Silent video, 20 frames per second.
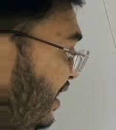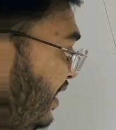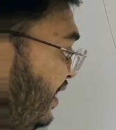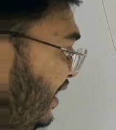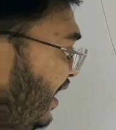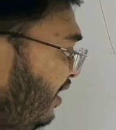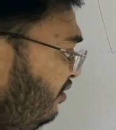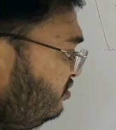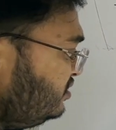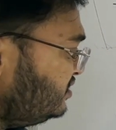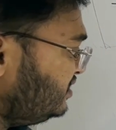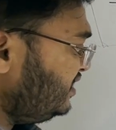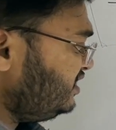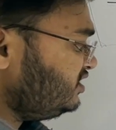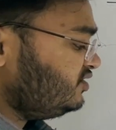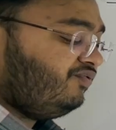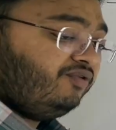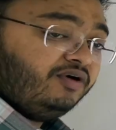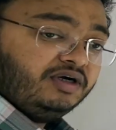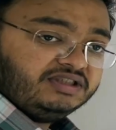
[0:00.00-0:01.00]
Now
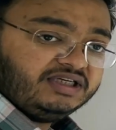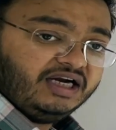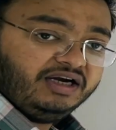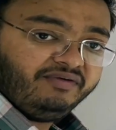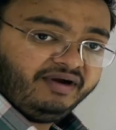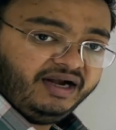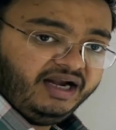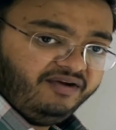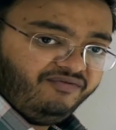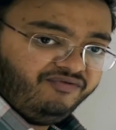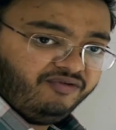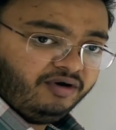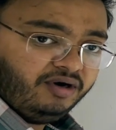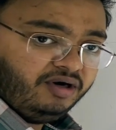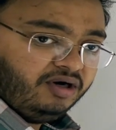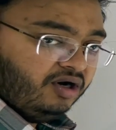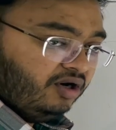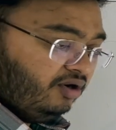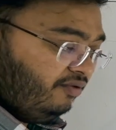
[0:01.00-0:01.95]
6 4s are 24,